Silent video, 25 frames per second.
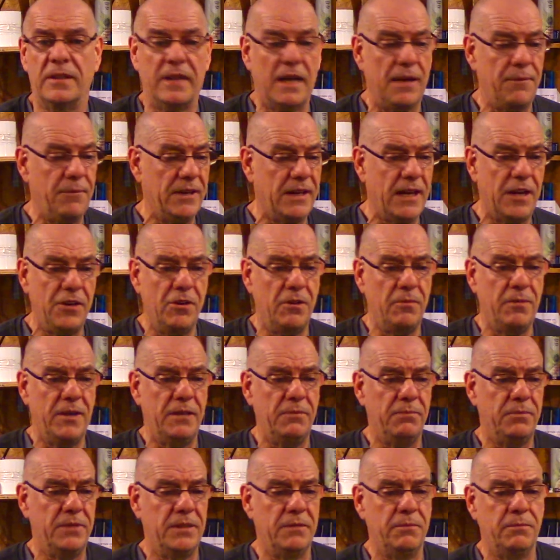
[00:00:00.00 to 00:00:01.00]
I mean, I don't
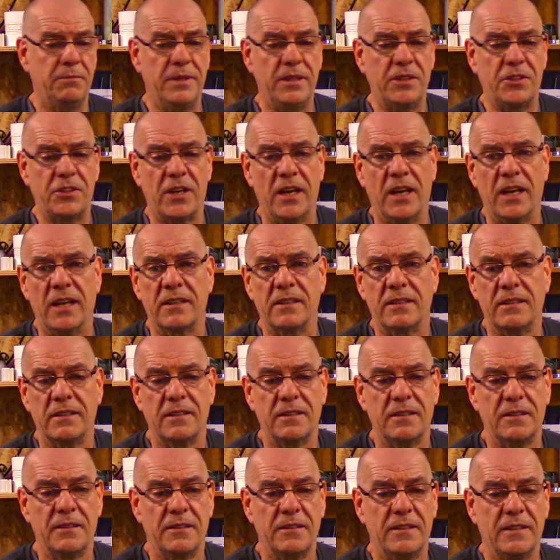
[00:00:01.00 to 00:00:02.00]
mind being bitch hot,
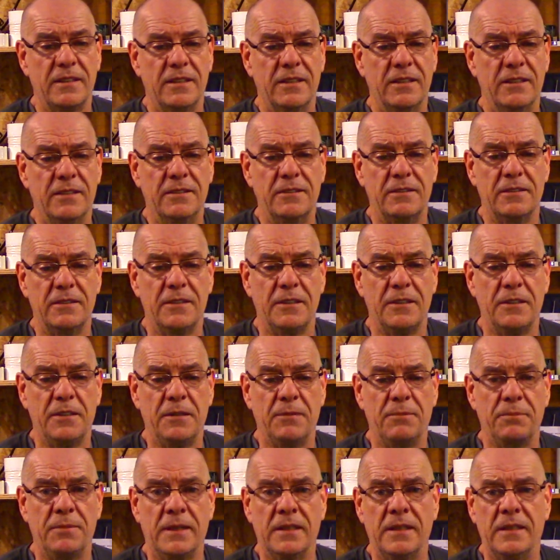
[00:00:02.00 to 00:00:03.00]
you know,
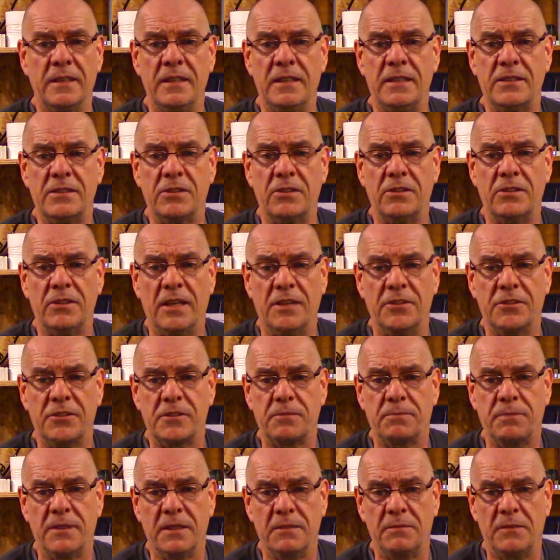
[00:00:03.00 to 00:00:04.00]
but at least learn how to
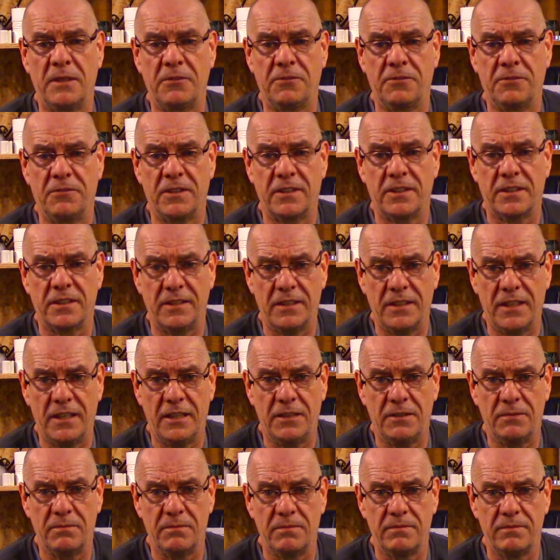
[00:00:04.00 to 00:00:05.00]
spell my fucking
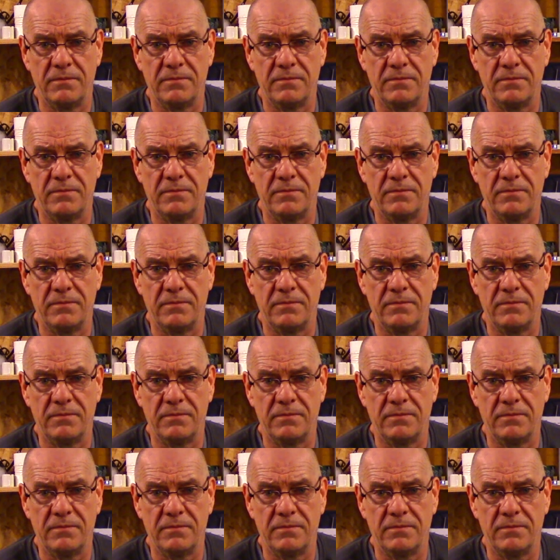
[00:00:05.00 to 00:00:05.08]
name,